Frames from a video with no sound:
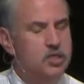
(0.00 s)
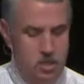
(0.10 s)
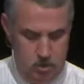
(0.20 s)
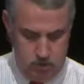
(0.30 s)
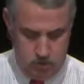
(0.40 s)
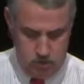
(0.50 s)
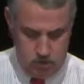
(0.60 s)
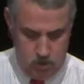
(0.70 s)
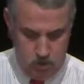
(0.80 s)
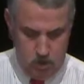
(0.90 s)
tears.
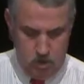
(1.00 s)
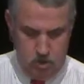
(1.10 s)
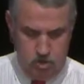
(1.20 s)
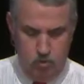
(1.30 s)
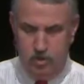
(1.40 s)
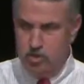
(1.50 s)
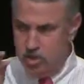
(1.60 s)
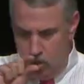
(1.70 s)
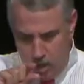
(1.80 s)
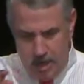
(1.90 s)
To which
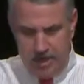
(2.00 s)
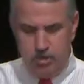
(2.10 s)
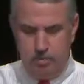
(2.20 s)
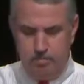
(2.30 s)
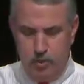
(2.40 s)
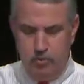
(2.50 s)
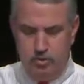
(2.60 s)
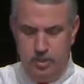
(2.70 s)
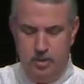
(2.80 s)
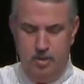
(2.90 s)
Neota Logic
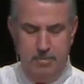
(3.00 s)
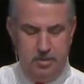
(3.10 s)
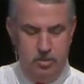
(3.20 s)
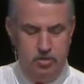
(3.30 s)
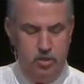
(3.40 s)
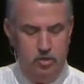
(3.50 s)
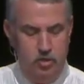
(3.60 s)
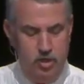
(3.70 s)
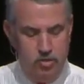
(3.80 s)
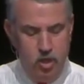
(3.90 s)
posted a message
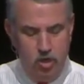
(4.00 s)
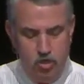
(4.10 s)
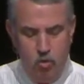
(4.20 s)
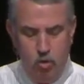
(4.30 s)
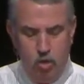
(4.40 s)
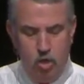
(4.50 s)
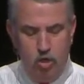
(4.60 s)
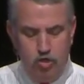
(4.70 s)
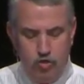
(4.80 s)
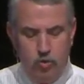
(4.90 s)
underneath, you will
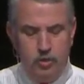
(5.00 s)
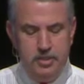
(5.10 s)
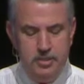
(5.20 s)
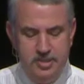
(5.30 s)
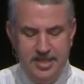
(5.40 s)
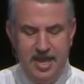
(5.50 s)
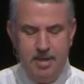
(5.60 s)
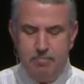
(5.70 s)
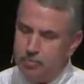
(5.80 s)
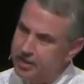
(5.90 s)
surely see a
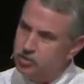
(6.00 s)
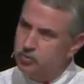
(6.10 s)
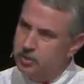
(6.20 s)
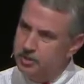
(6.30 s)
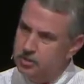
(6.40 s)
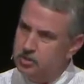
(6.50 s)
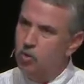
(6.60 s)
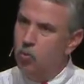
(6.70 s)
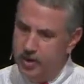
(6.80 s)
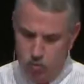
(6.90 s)
press release
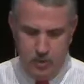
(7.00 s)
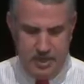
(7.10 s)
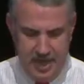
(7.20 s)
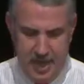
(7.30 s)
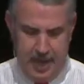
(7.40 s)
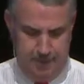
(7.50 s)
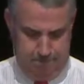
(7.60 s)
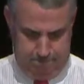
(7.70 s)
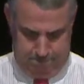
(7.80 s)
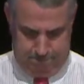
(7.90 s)
when we can.
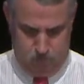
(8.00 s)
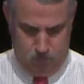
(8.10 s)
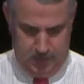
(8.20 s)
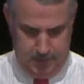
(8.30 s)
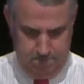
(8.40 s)
Yeah.